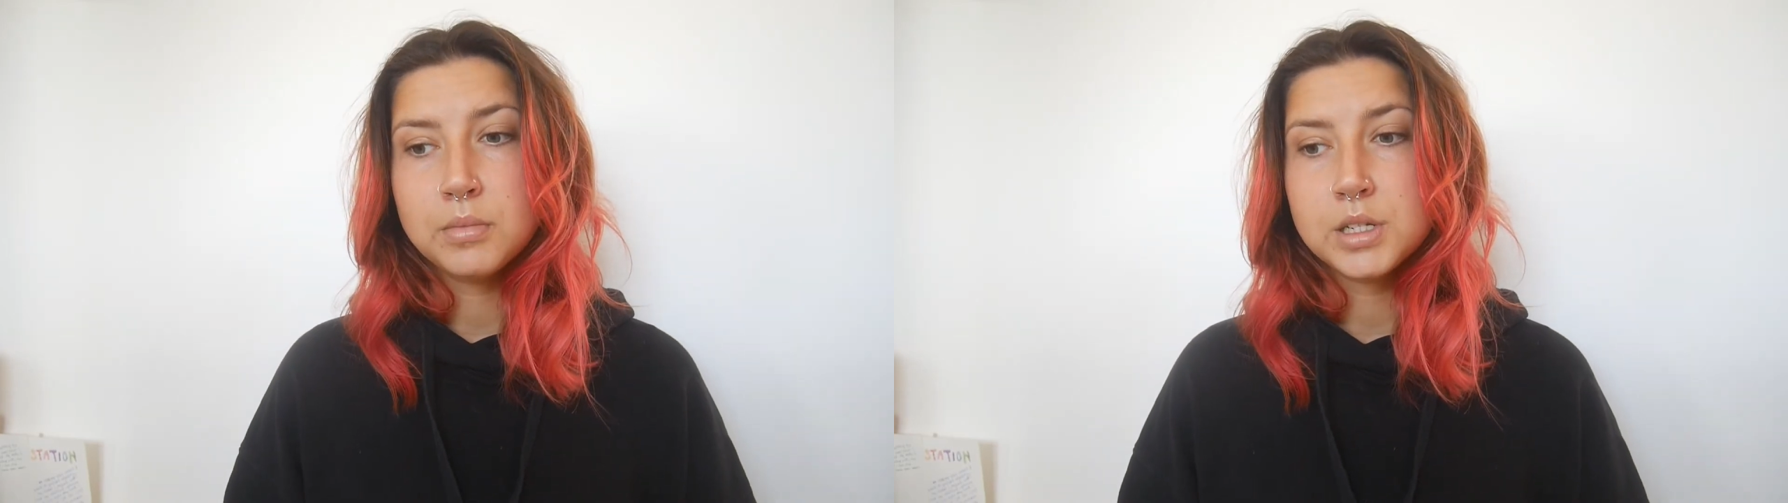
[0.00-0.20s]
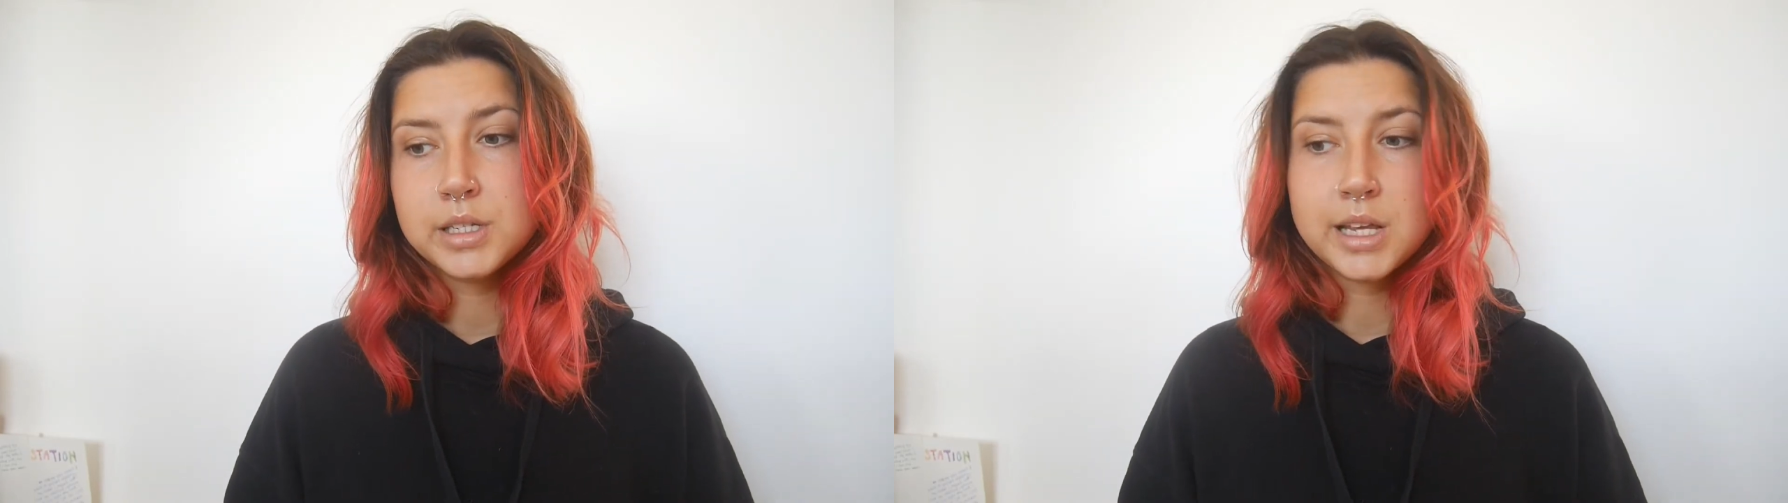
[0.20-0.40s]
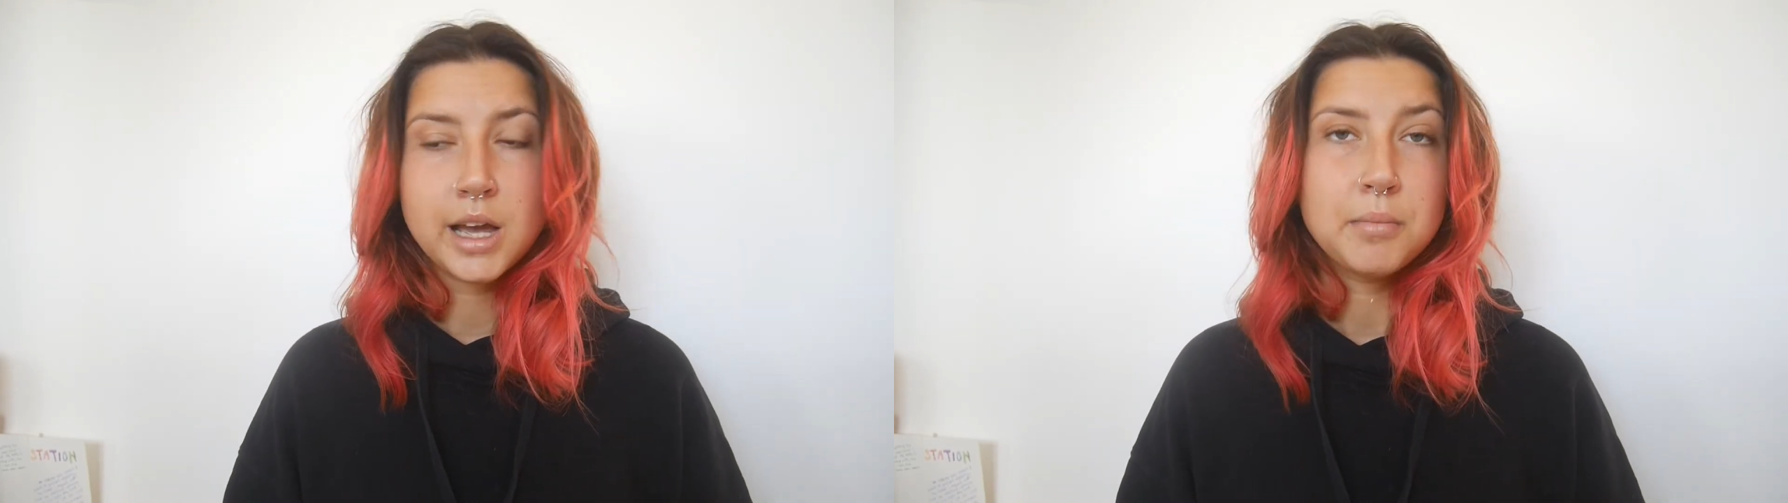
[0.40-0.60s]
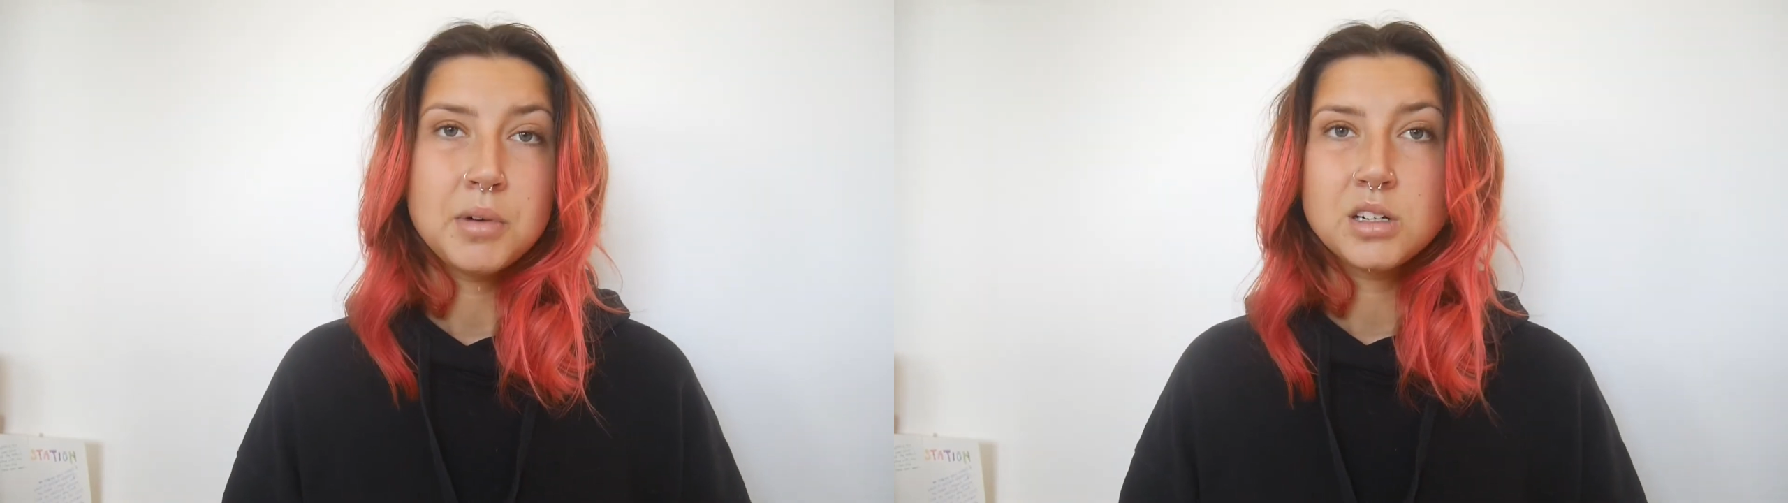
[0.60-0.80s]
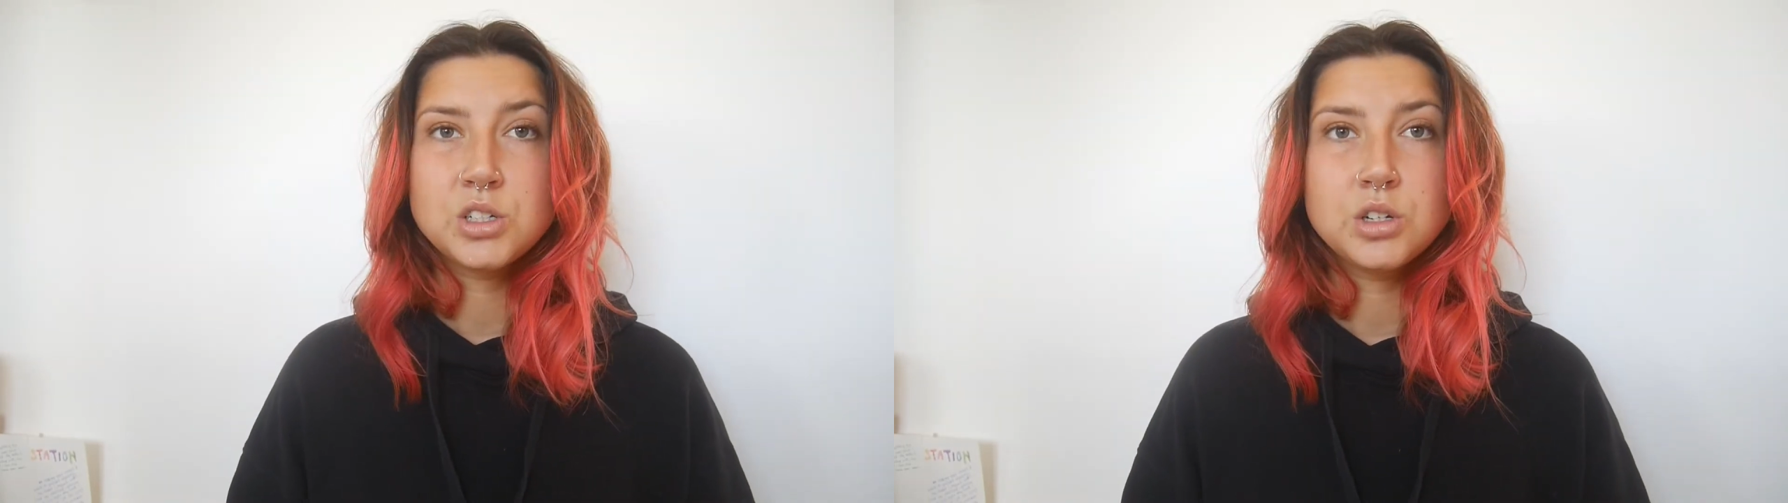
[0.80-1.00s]
to see how
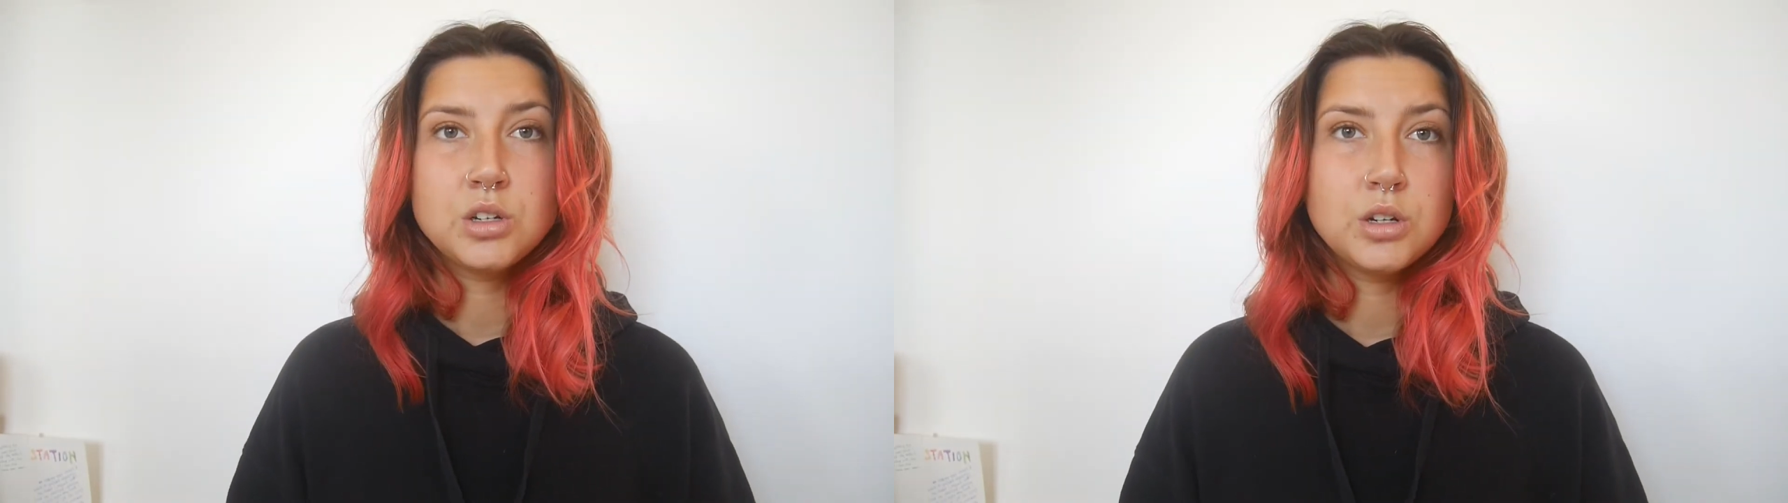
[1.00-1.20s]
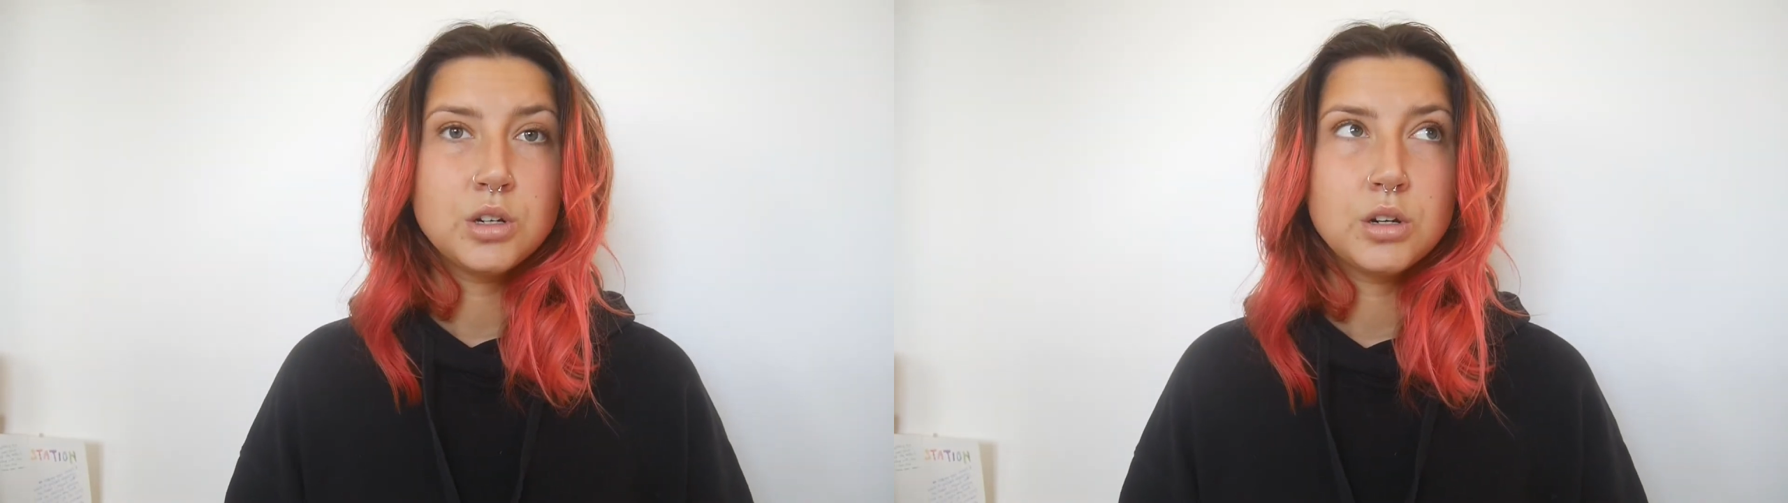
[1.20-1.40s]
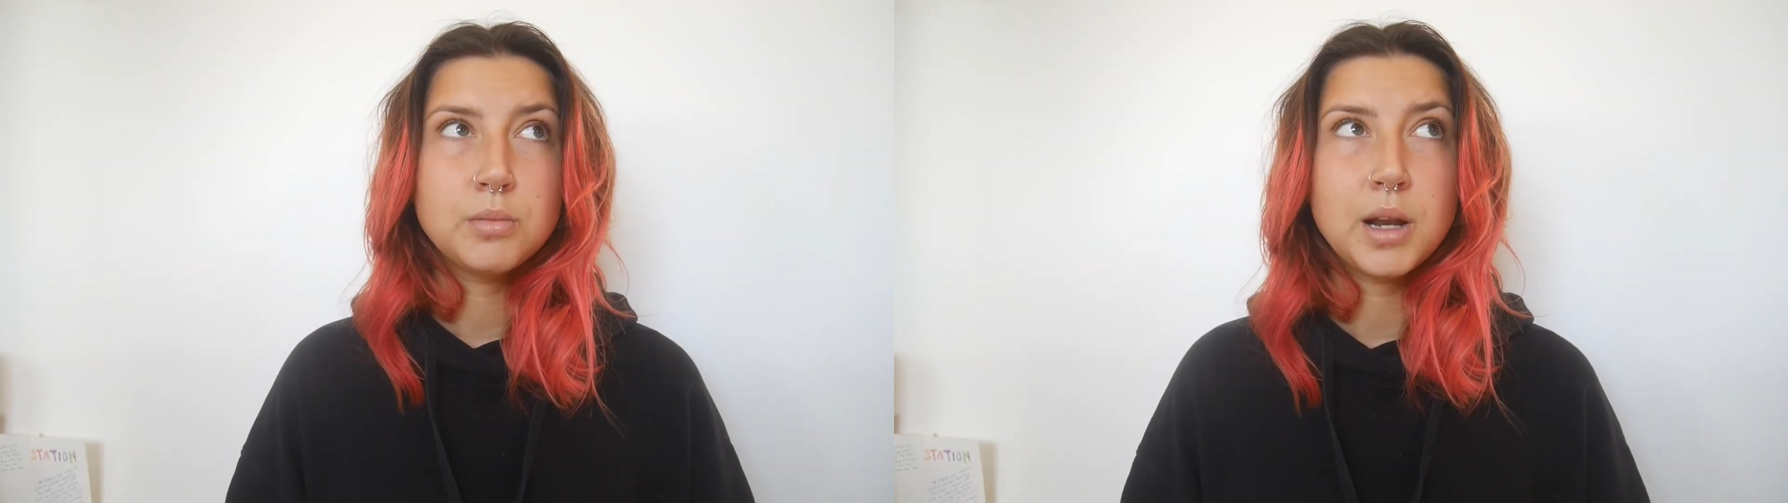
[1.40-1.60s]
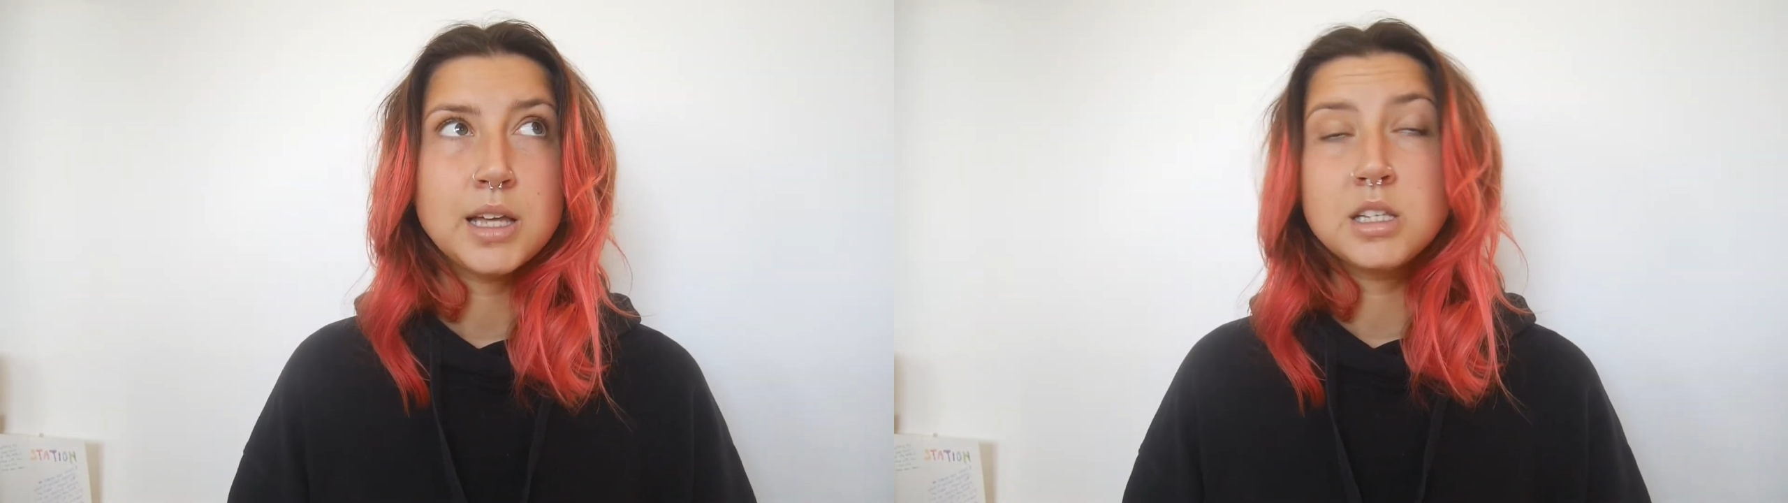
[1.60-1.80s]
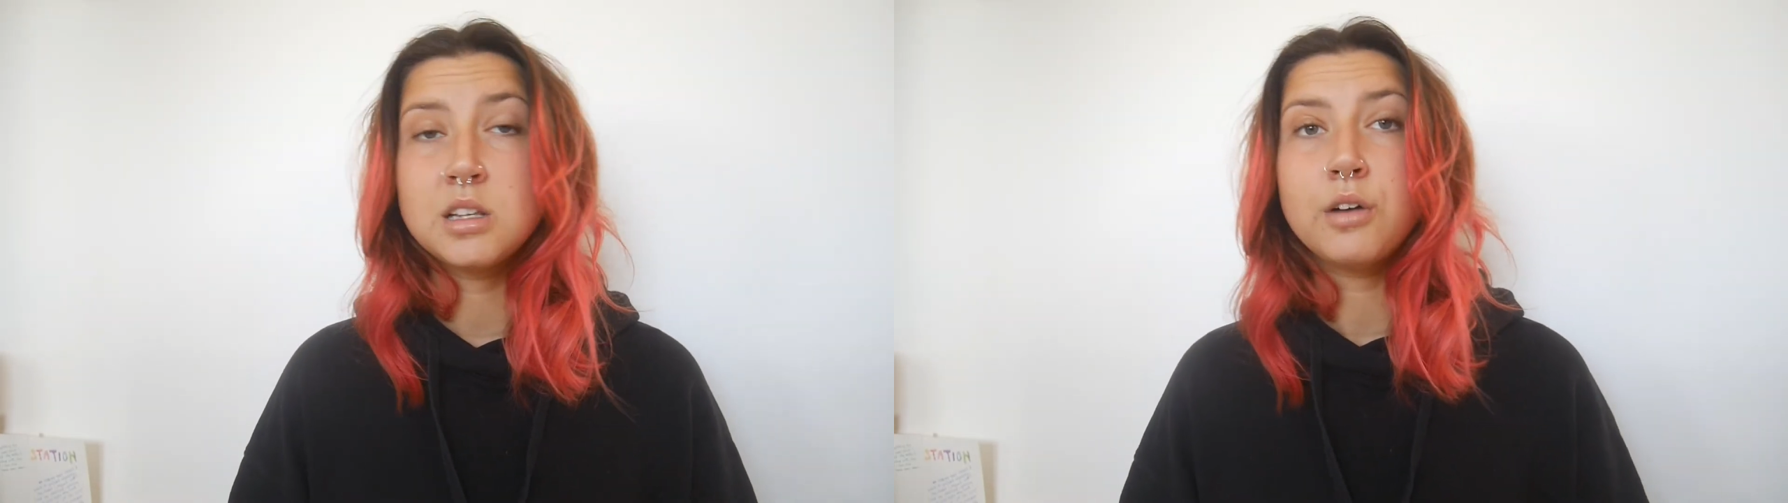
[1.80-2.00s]
much places